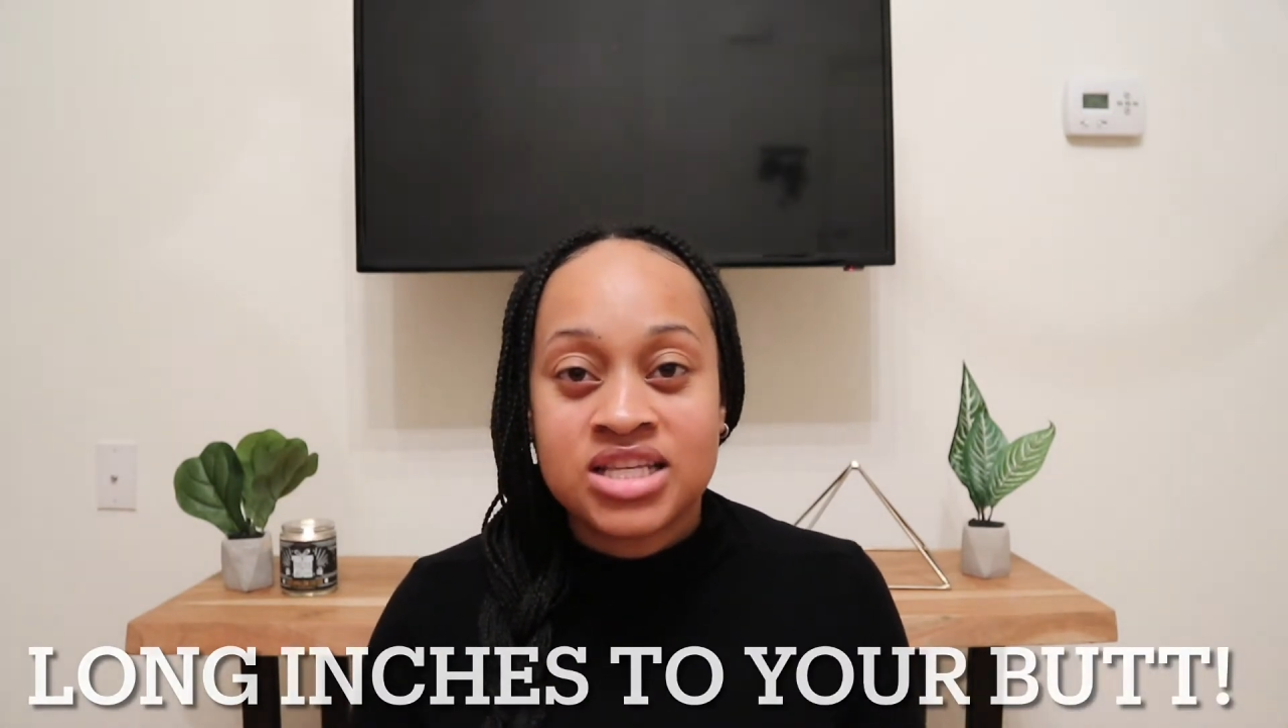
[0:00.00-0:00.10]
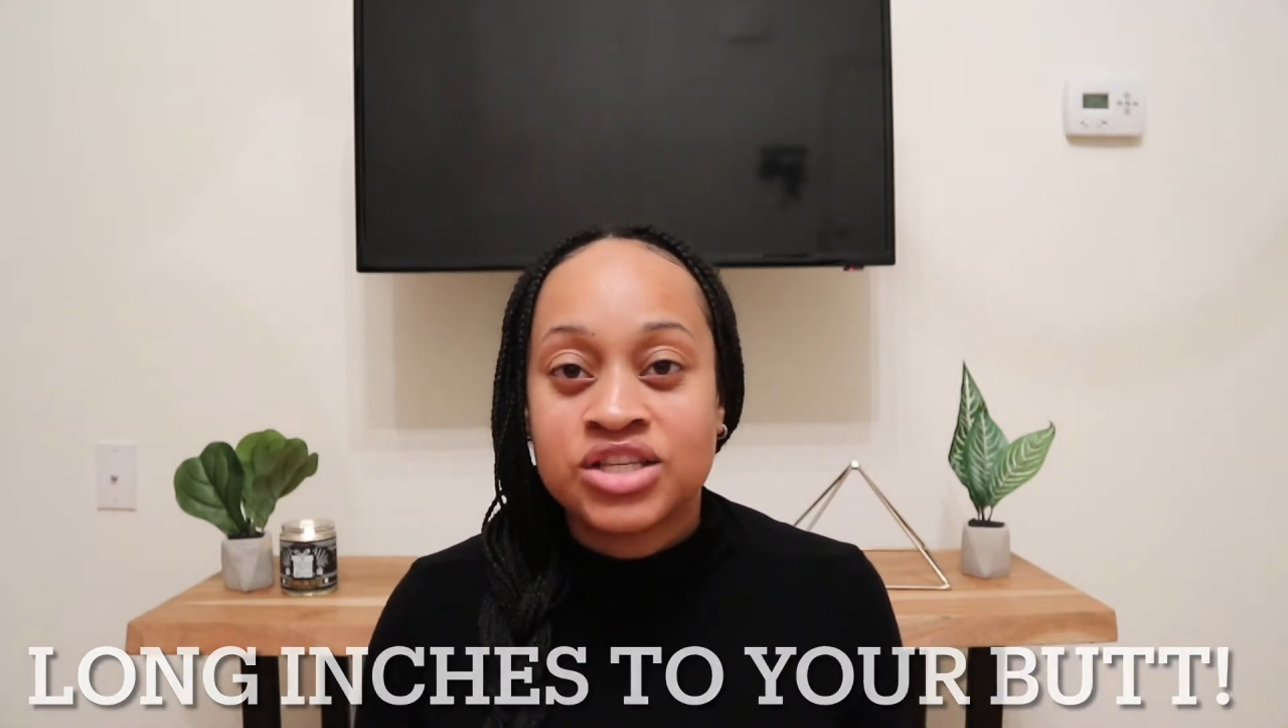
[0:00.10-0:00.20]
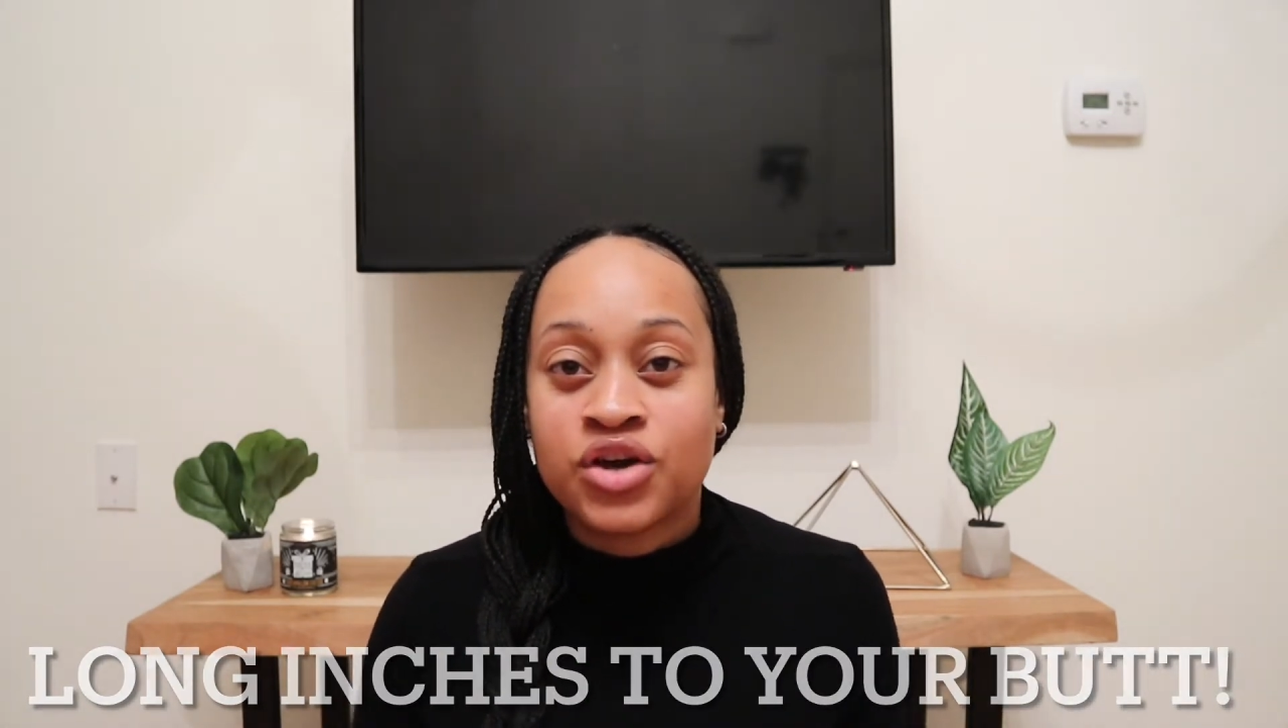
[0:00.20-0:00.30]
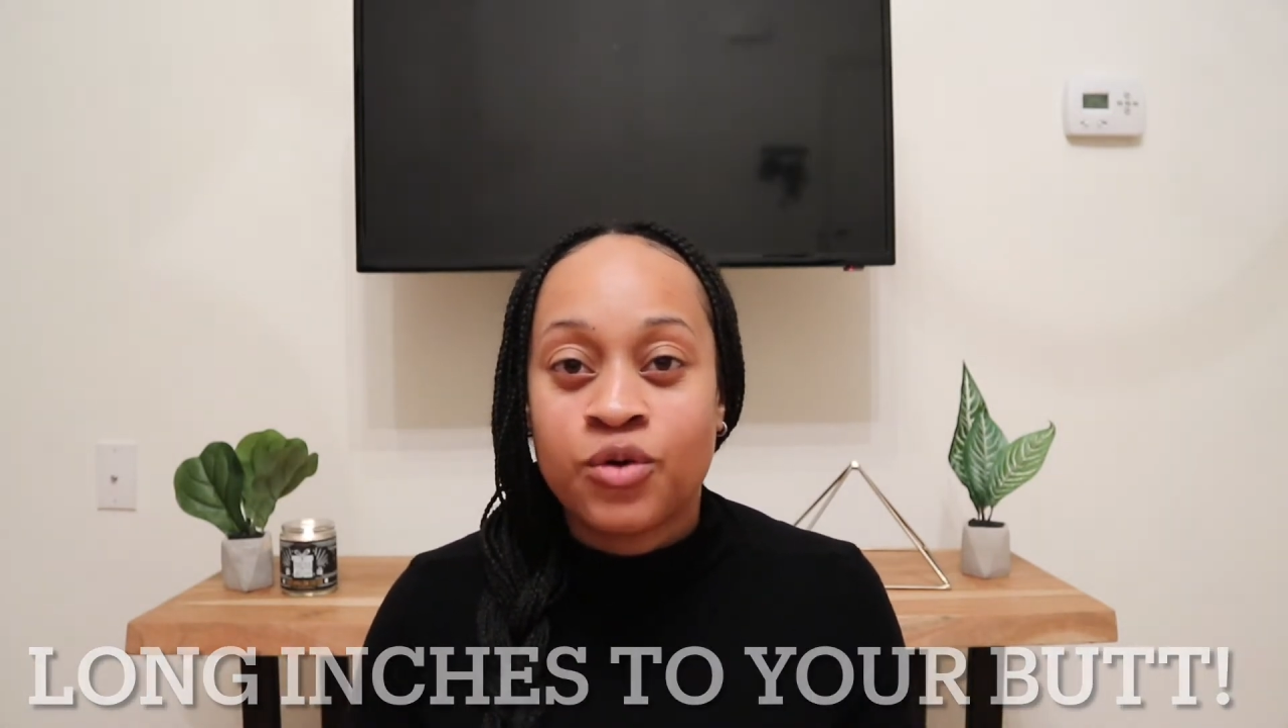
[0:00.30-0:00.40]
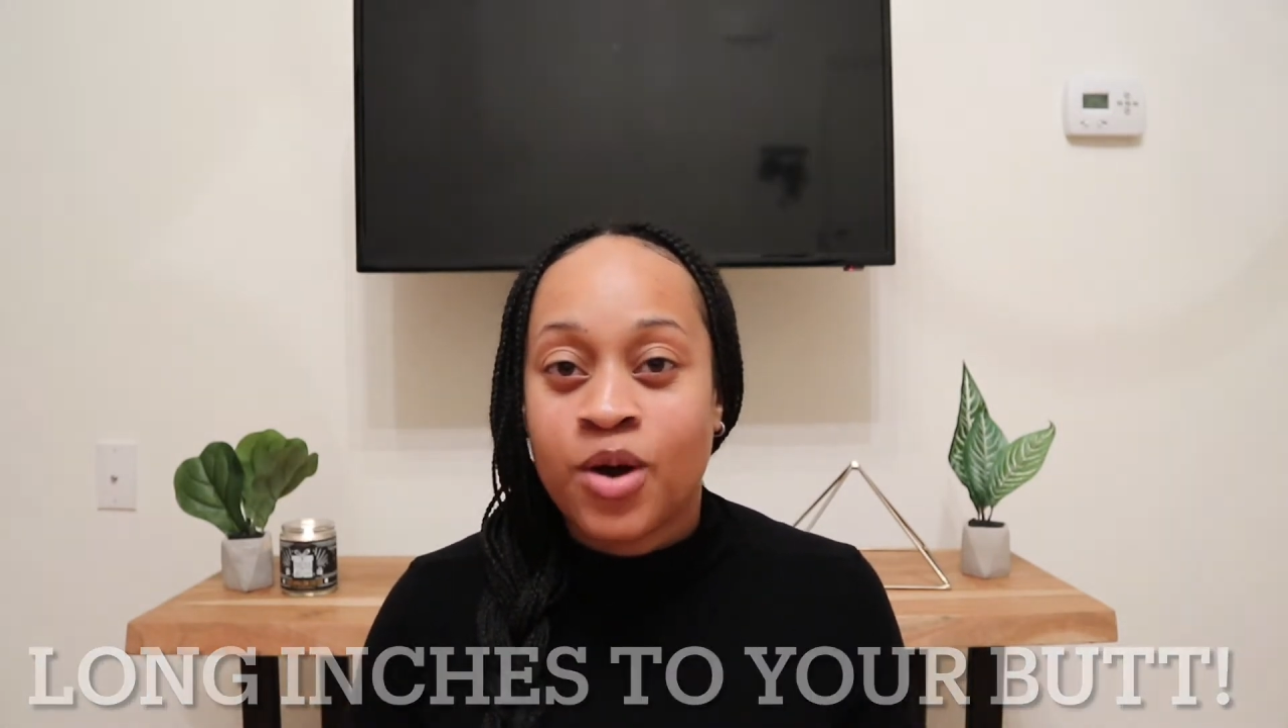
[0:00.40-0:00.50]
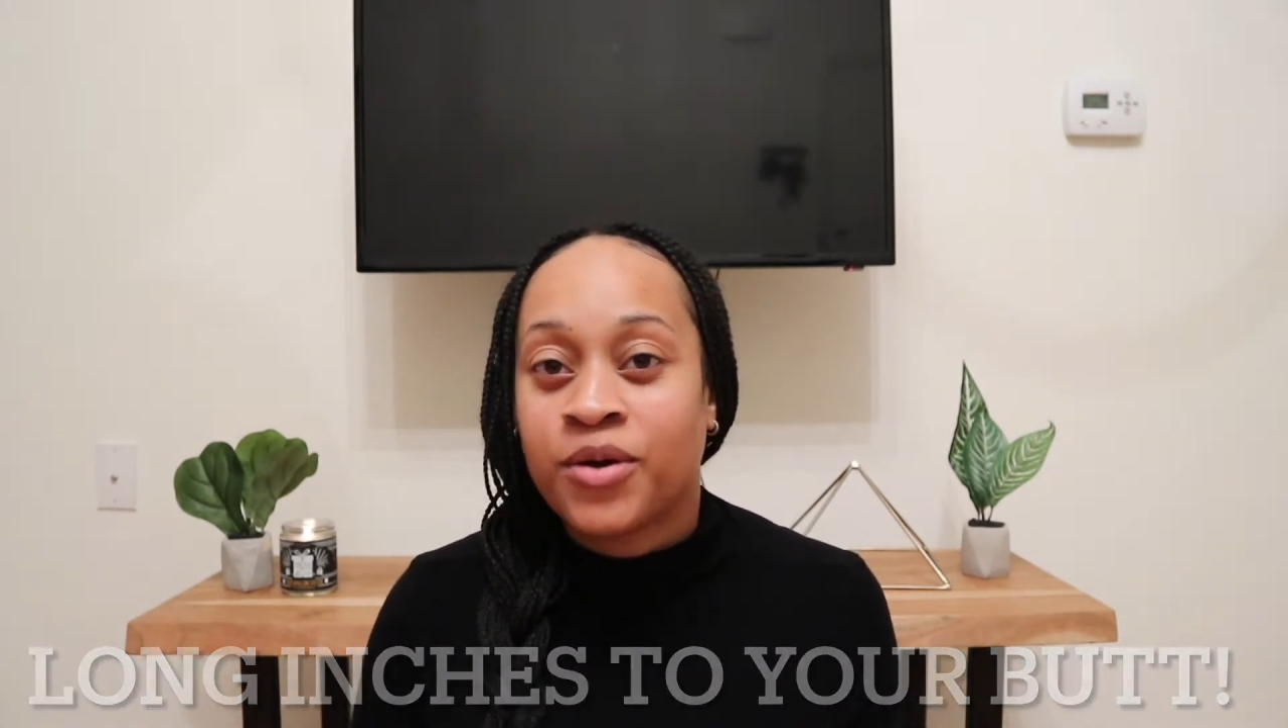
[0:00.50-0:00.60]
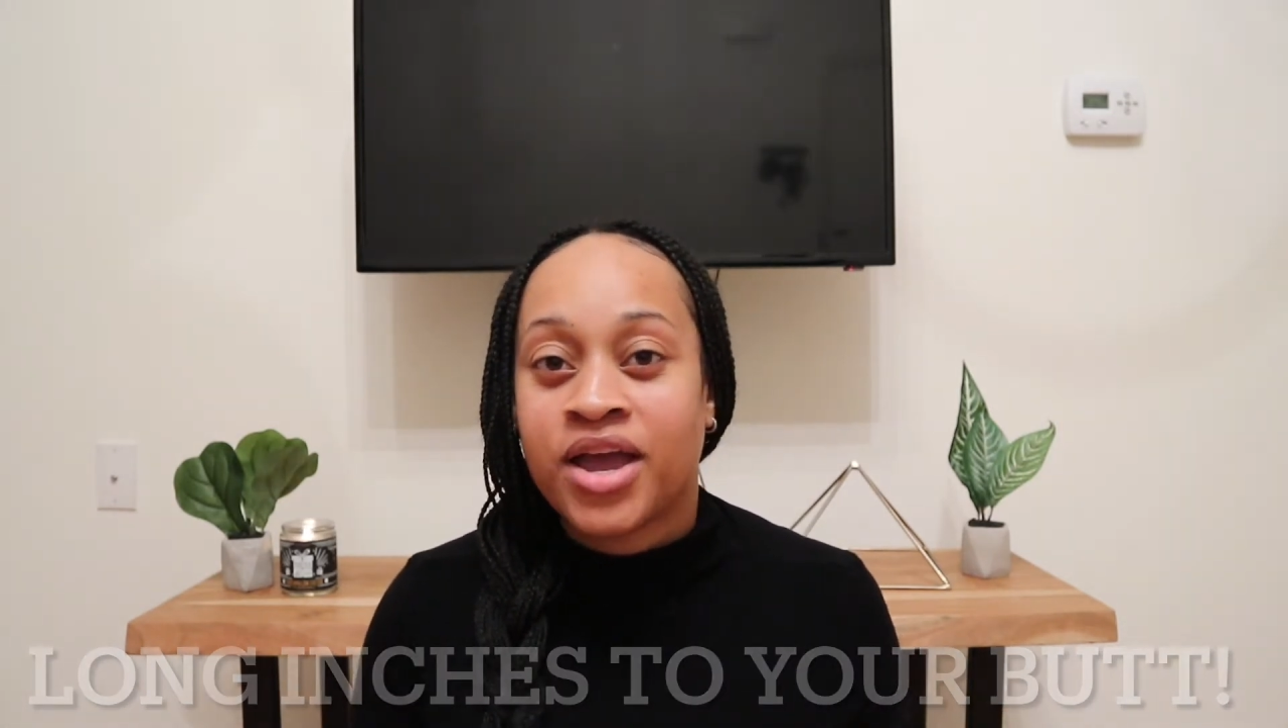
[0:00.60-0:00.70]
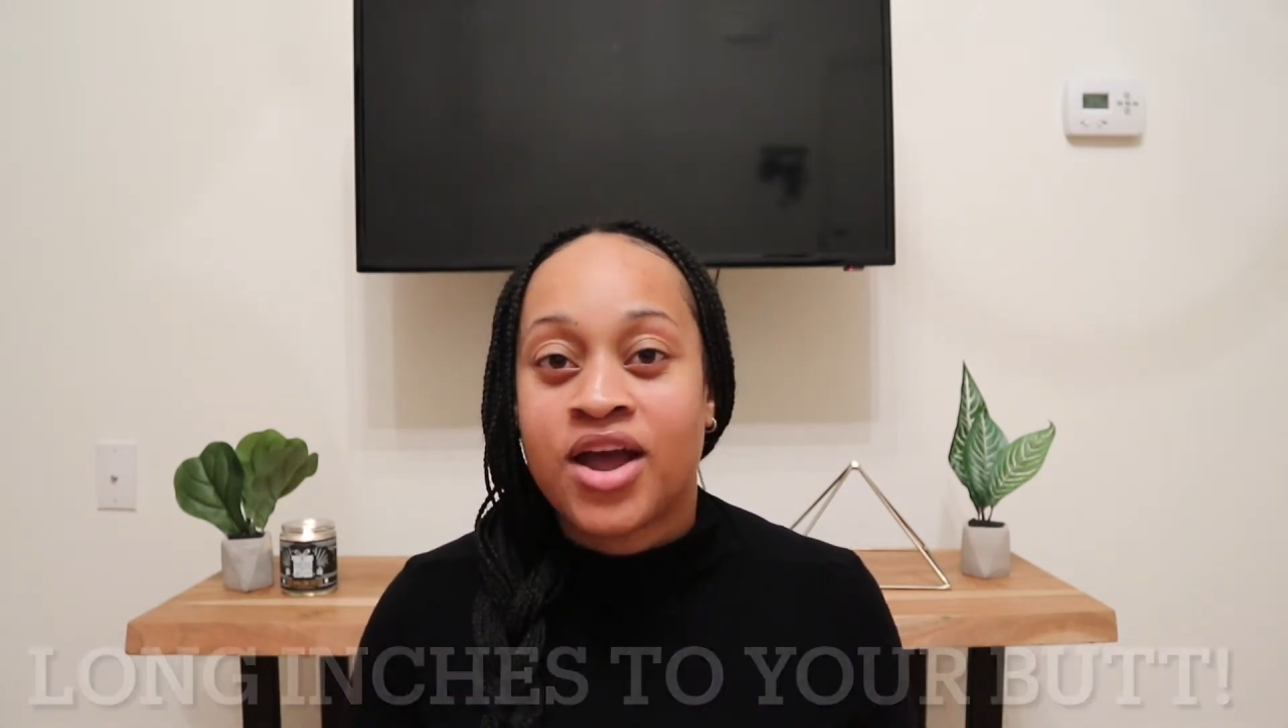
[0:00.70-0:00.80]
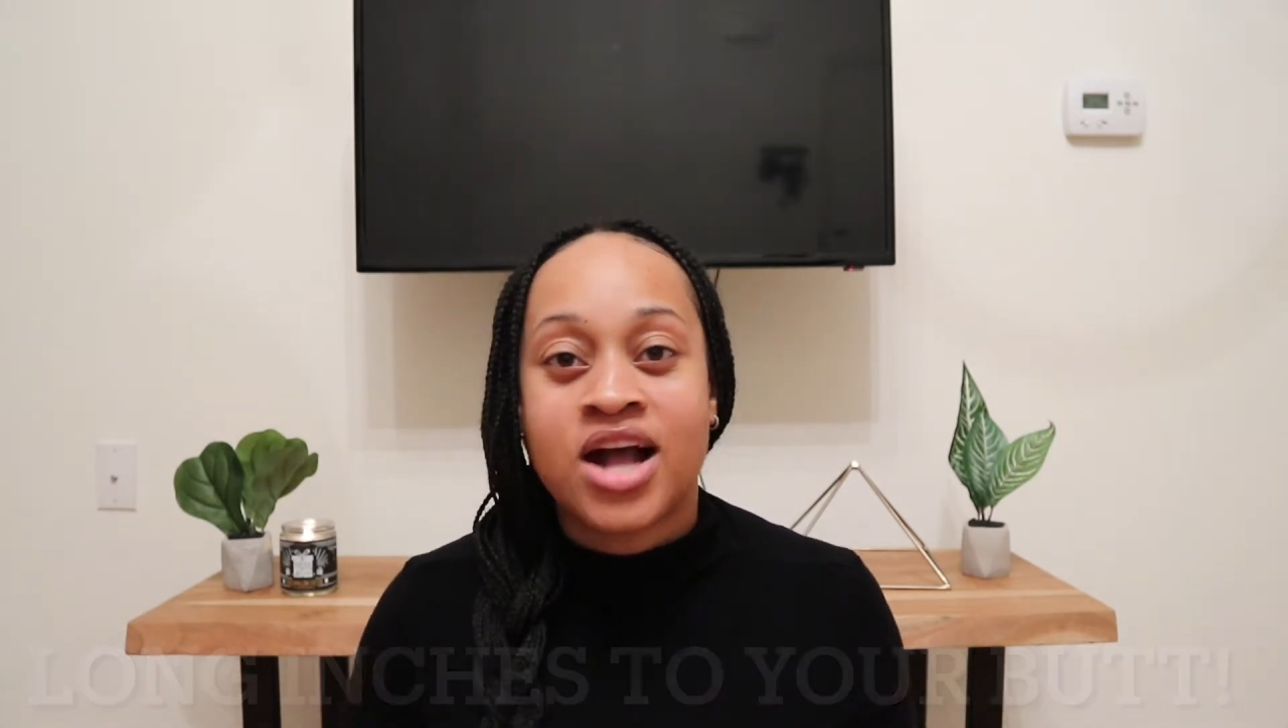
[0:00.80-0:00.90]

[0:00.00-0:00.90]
to grow hair.